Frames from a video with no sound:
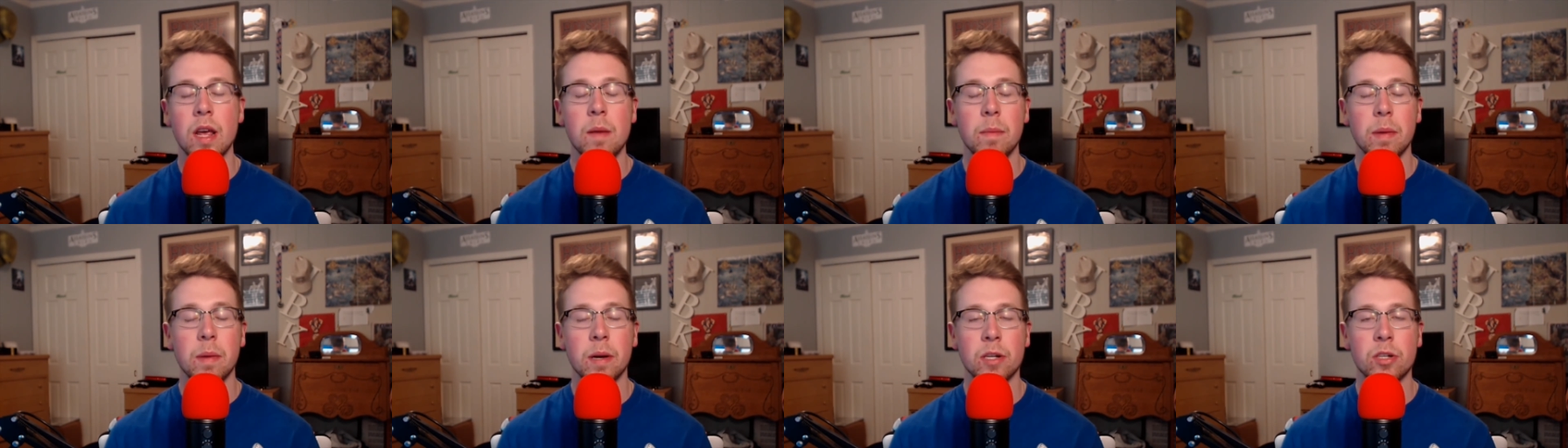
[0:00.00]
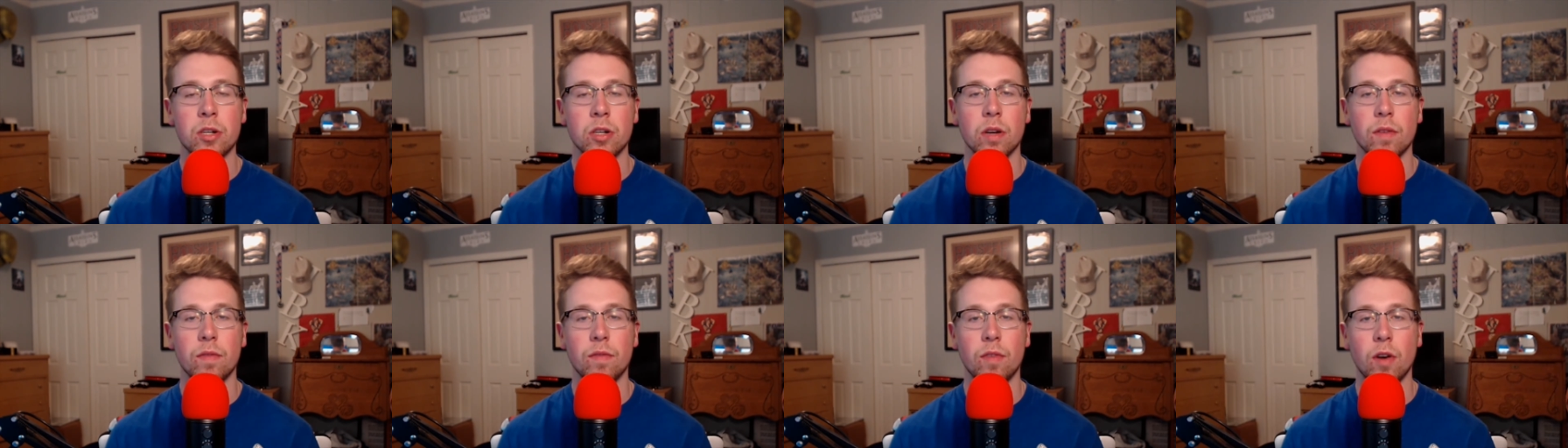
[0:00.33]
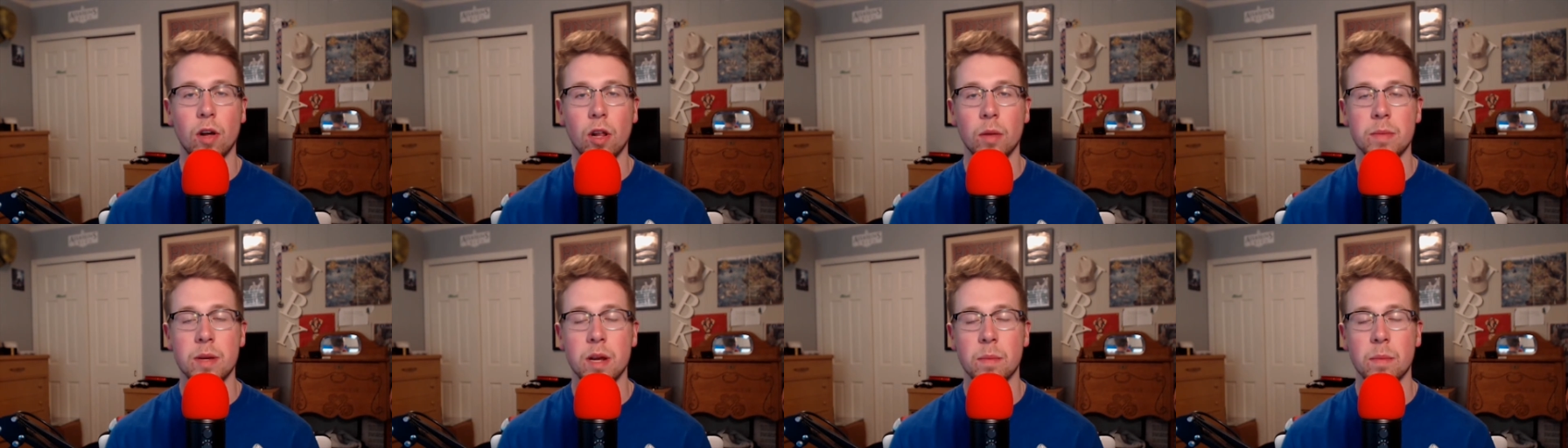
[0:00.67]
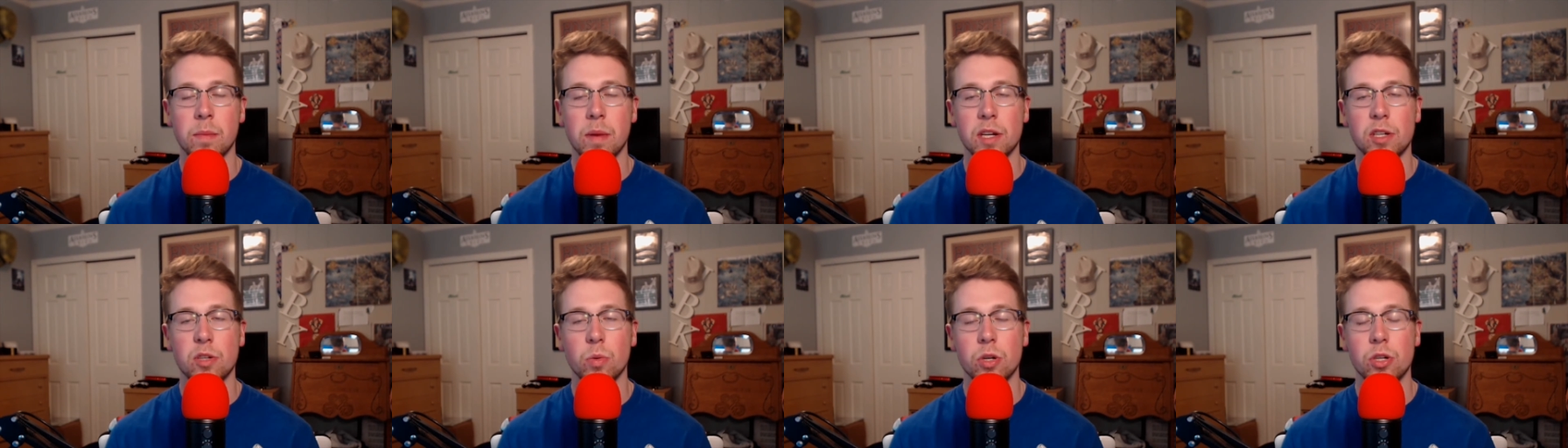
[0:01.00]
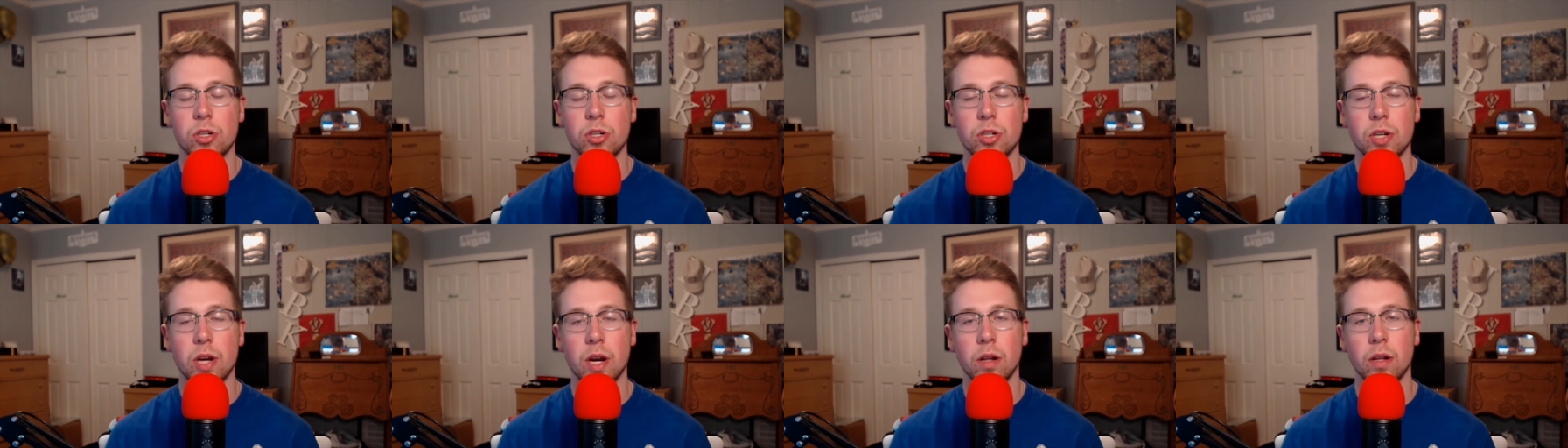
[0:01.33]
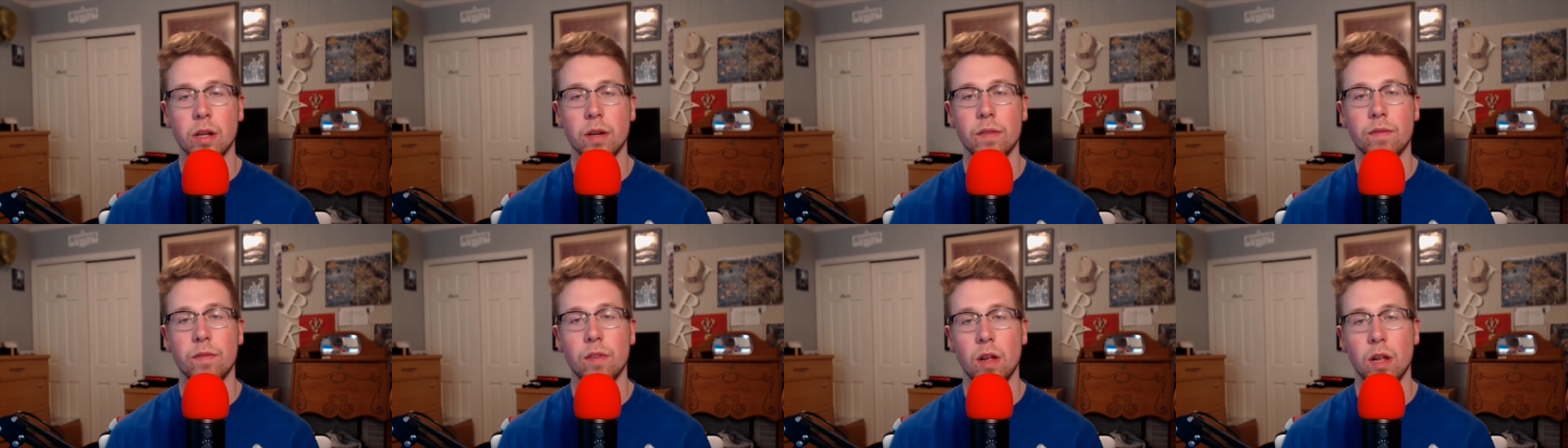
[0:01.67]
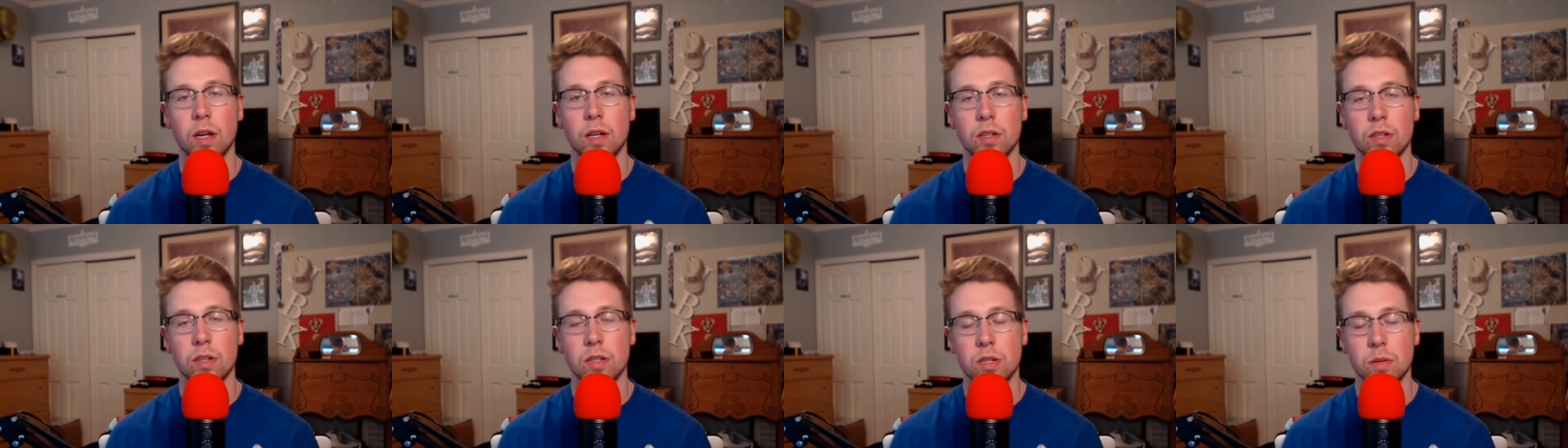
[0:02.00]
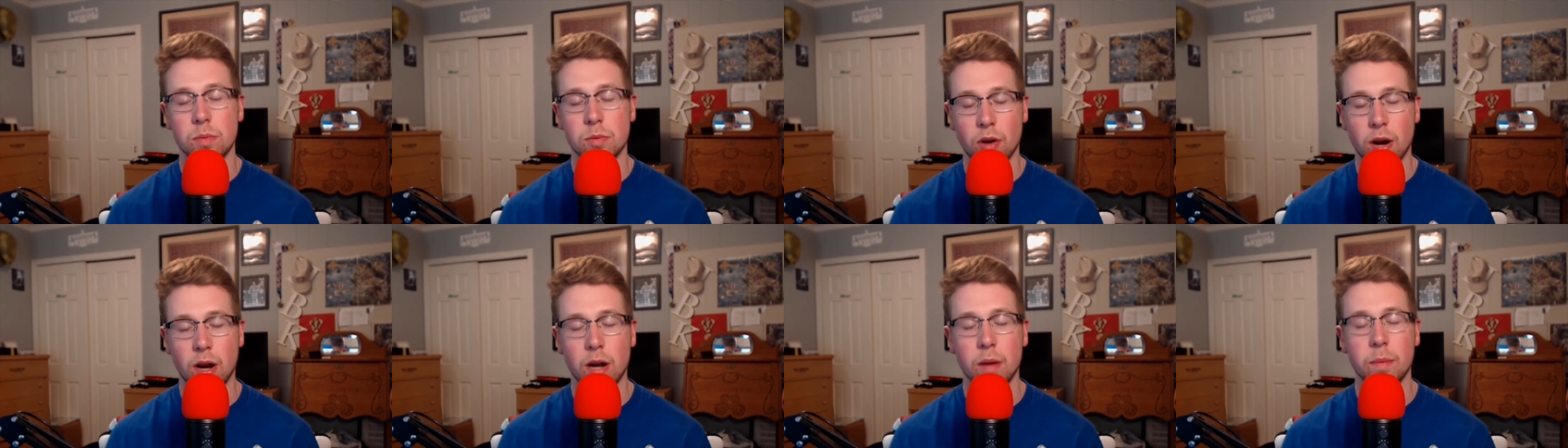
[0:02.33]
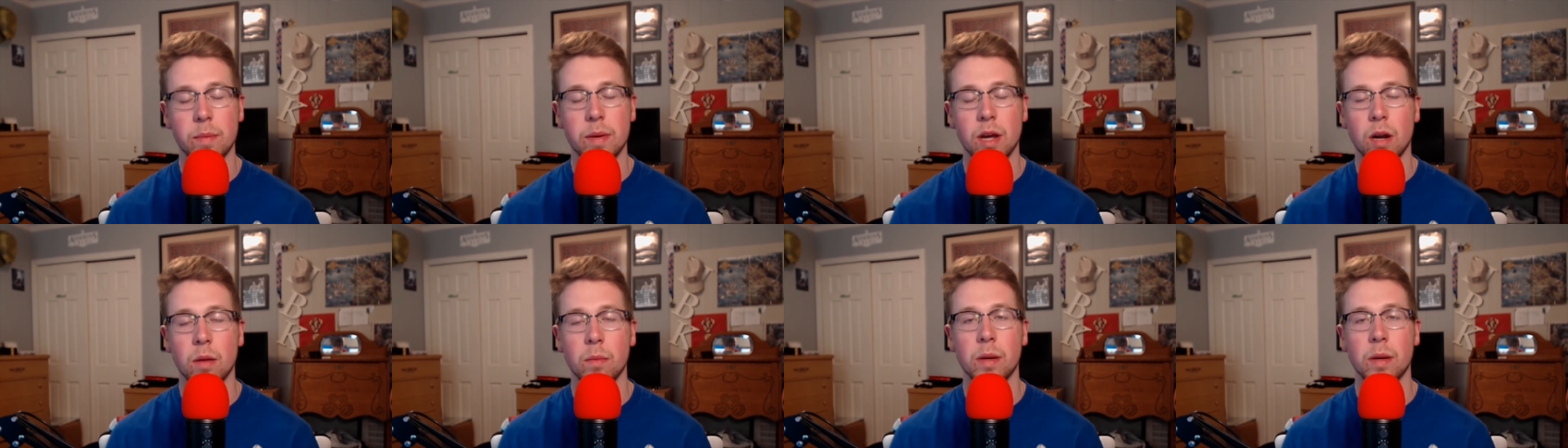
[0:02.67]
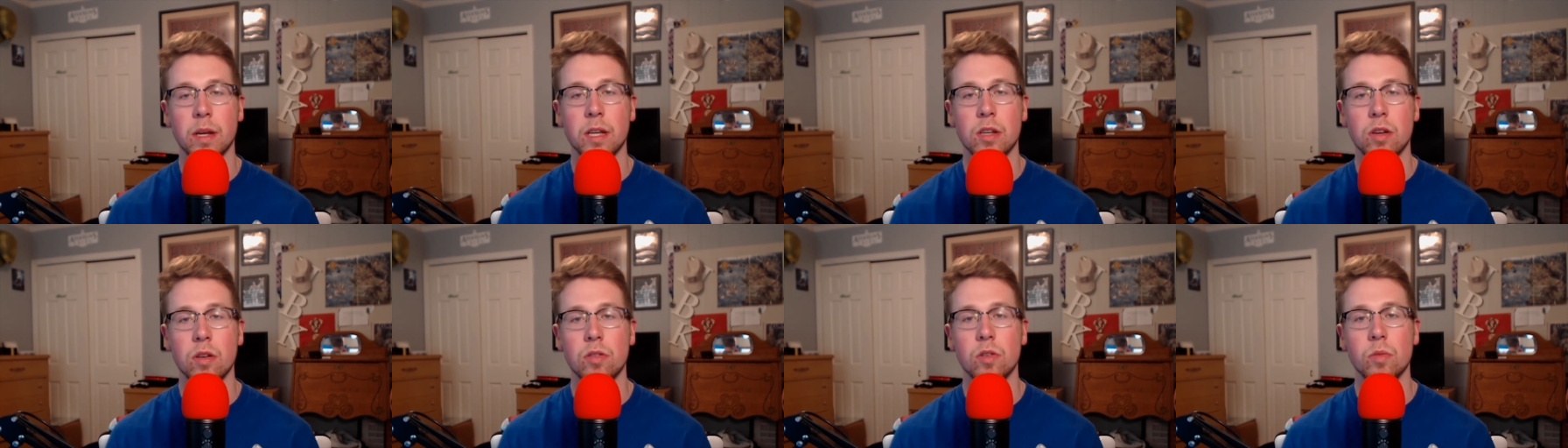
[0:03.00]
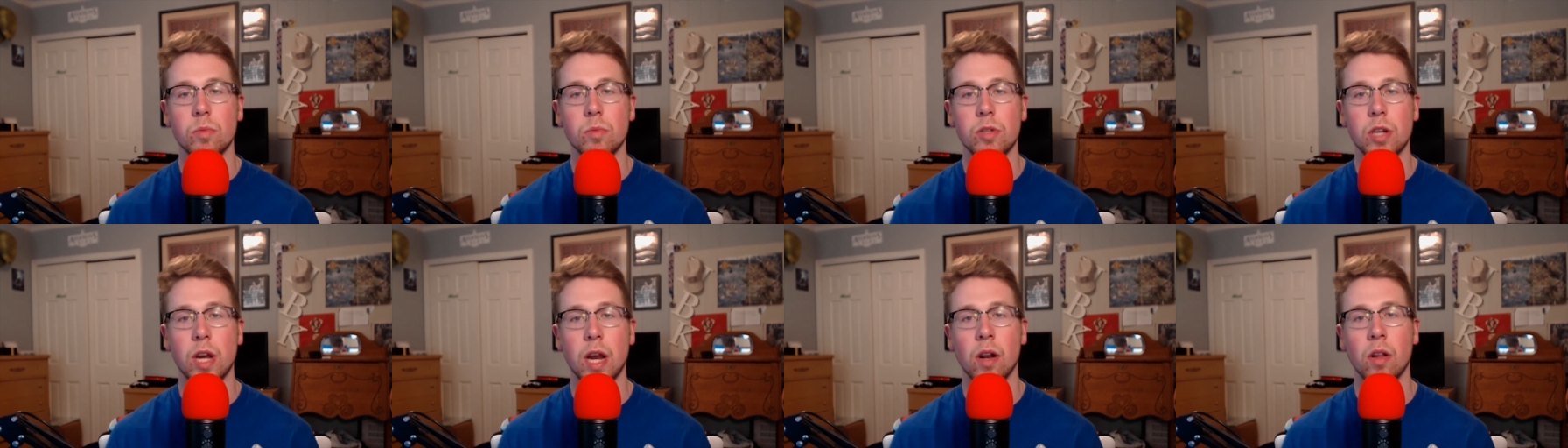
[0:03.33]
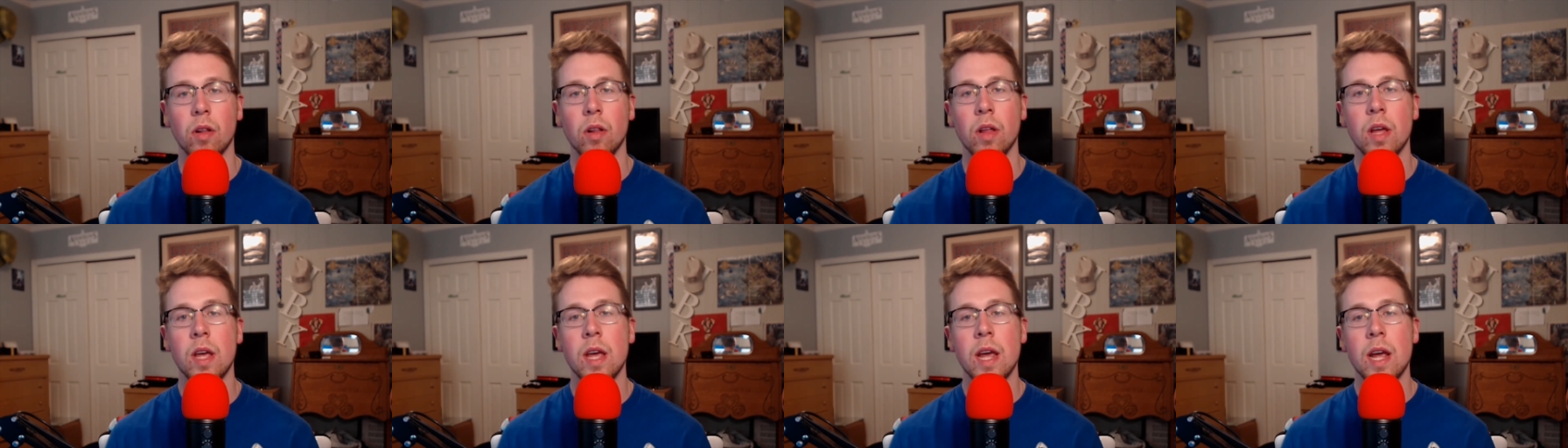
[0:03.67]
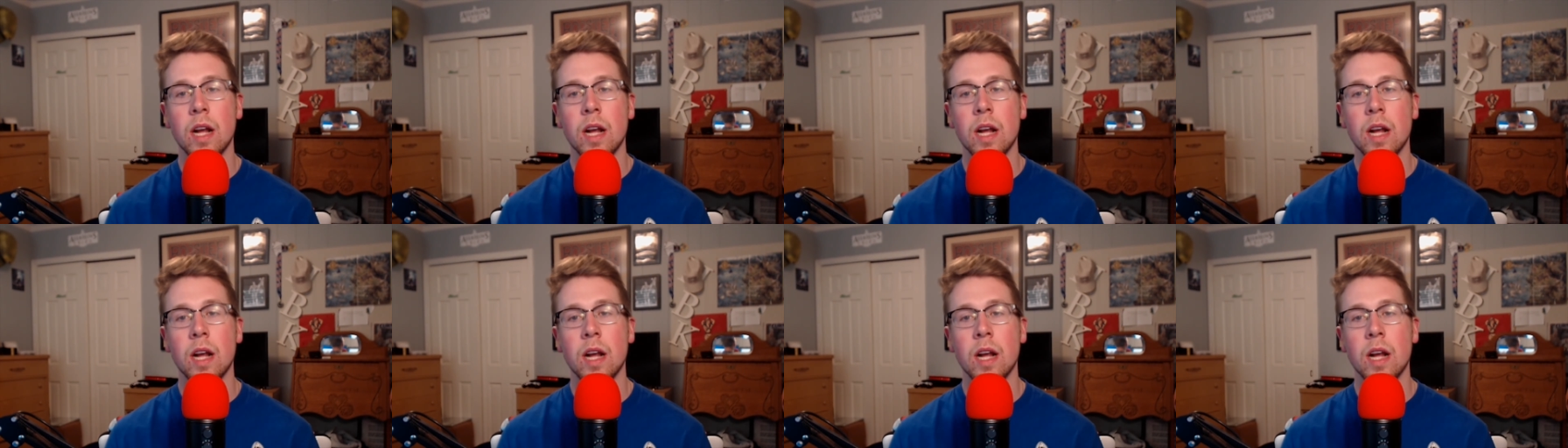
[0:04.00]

Make sure to follow me on my Twitch channel and follow and subscribe to me on my YouTube channel.